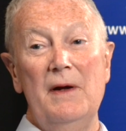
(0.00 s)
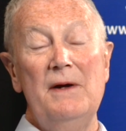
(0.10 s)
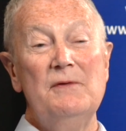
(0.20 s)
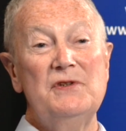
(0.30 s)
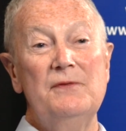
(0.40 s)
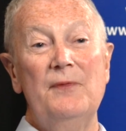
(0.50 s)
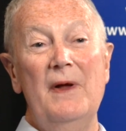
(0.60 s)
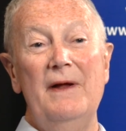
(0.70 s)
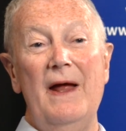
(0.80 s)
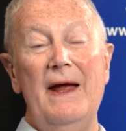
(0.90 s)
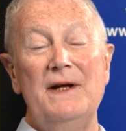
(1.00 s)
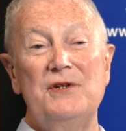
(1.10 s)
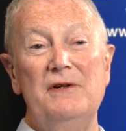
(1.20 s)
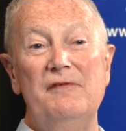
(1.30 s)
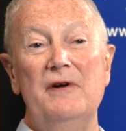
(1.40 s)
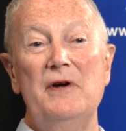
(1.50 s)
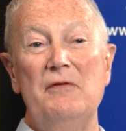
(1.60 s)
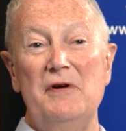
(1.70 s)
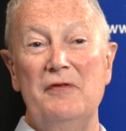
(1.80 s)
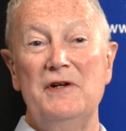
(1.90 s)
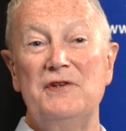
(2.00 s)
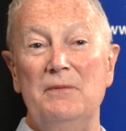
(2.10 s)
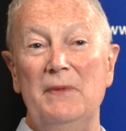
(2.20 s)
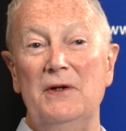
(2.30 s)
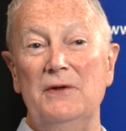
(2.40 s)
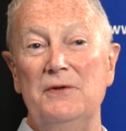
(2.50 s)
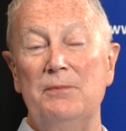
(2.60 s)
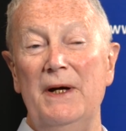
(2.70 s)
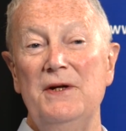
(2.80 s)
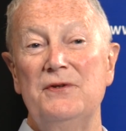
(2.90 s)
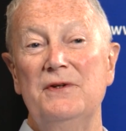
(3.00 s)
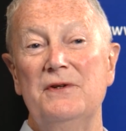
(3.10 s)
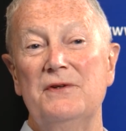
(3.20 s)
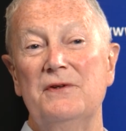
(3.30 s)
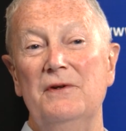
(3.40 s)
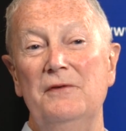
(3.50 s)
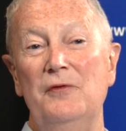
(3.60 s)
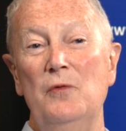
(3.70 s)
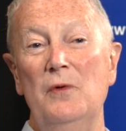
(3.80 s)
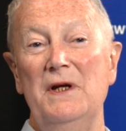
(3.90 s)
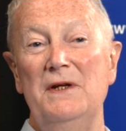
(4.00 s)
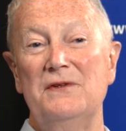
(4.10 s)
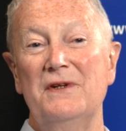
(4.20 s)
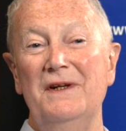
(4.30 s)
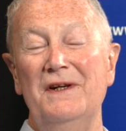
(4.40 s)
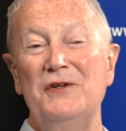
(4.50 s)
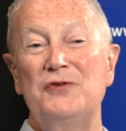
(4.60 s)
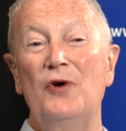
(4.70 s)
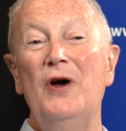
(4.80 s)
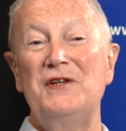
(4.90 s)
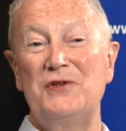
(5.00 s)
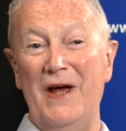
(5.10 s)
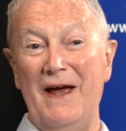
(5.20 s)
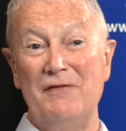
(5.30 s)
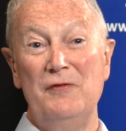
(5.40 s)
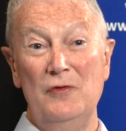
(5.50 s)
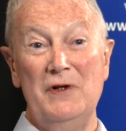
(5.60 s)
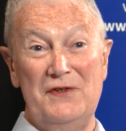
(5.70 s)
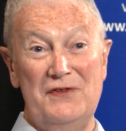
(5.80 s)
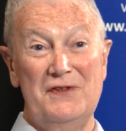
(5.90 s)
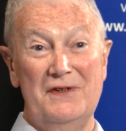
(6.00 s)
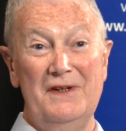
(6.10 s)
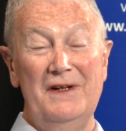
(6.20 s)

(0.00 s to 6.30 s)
It was actually very refreshing, because patients have always tried to have a voice,